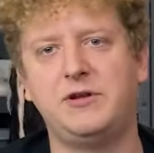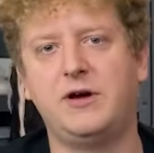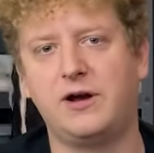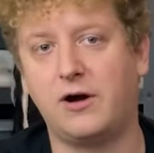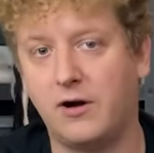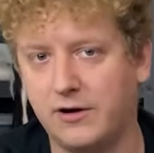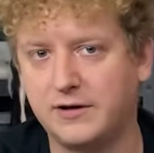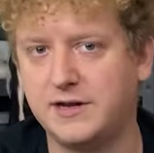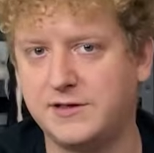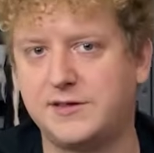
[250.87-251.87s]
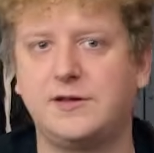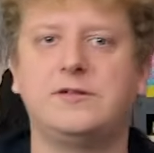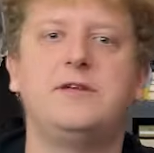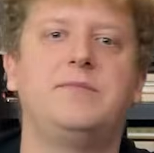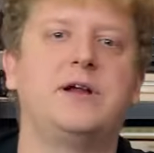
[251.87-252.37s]
not Ark
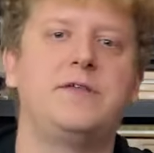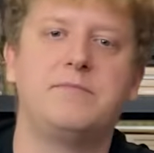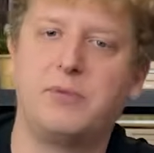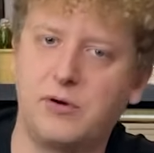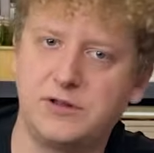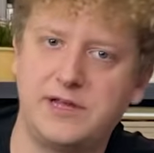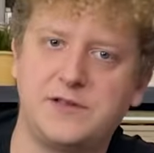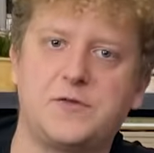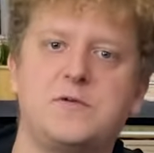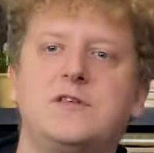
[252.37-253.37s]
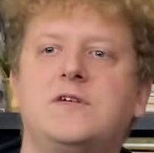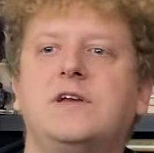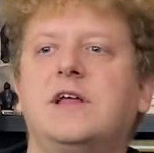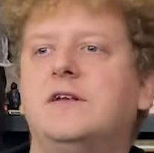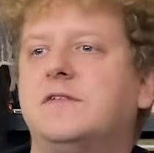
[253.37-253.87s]
necessarily, but I think Borderlands 3 is
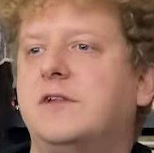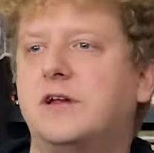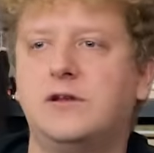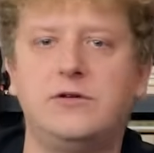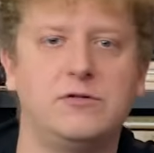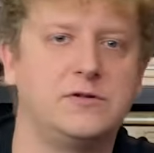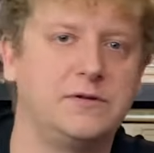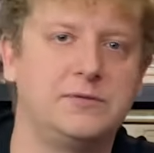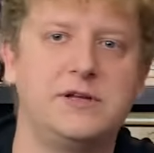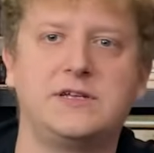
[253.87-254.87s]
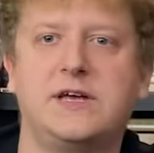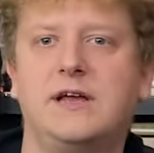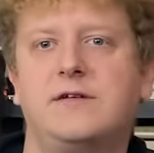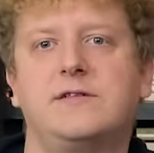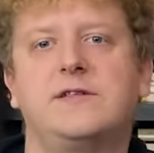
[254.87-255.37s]
starting to get into like newer AAA
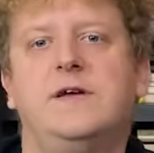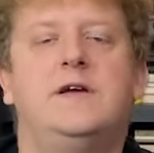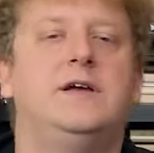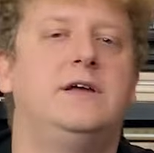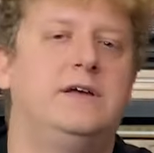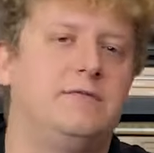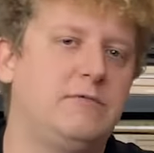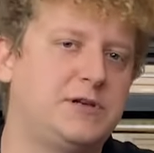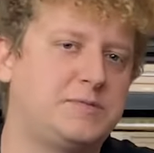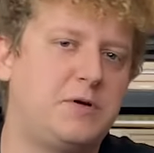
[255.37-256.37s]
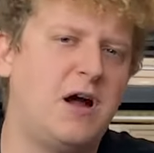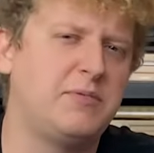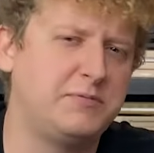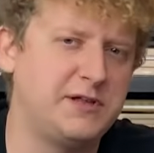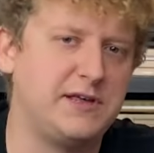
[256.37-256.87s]
titles, which
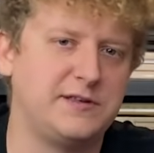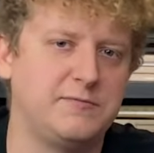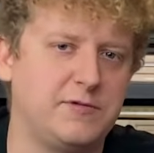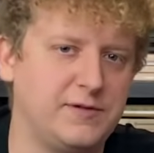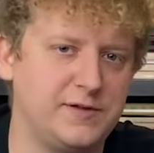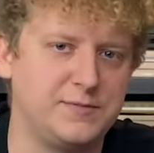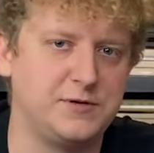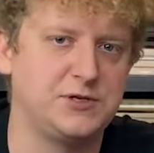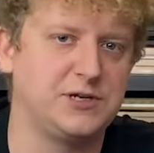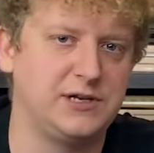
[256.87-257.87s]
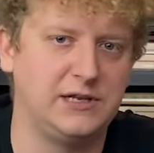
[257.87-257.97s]
probably isn't where this machine